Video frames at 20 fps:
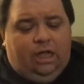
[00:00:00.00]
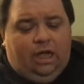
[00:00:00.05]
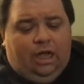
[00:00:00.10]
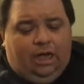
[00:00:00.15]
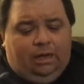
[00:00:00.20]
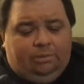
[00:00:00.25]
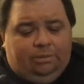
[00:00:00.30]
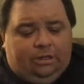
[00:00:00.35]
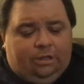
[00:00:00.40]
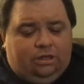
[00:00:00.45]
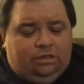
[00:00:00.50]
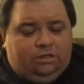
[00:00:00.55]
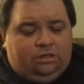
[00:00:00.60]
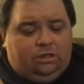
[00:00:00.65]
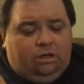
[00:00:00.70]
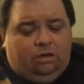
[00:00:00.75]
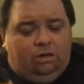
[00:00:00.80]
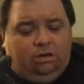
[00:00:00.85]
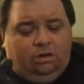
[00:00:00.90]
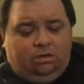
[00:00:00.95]
I mean, there's
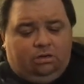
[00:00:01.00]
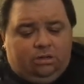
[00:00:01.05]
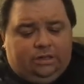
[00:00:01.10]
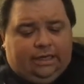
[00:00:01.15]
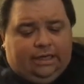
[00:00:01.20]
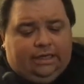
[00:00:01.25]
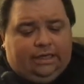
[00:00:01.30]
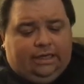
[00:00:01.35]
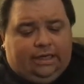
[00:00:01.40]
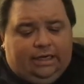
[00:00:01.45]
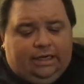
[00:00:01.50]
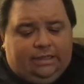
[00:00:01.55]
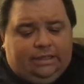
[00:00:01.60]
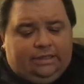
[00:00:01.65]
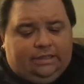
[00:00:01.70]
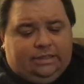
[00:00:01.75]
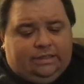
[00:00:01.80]
all that kind of